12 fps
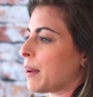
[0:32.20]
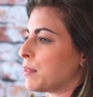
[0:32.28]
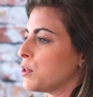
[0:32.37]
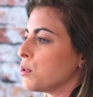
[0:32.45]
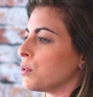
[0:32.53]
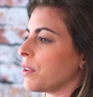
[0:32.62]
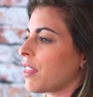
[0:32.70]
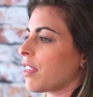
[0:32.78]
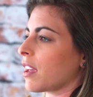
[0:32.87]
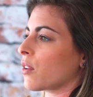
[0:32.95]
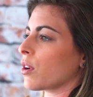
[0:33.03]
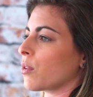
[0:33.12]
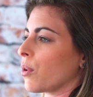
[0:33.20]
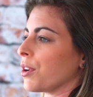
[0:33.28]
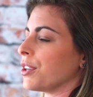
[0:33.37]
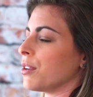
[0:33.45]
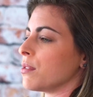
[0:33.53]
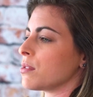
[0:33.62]
absolutely think
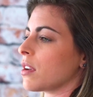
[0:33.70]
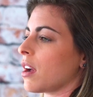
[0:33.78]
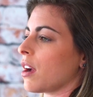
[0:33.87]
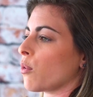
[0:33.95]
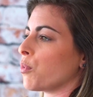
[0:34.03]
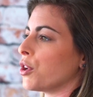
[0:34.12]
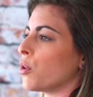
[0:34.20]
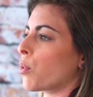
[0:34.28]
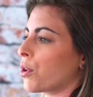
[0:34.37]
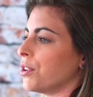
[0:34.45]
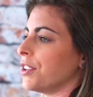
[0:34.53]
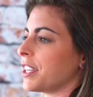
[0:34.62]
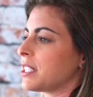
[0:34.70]
Gregorio's uh, real world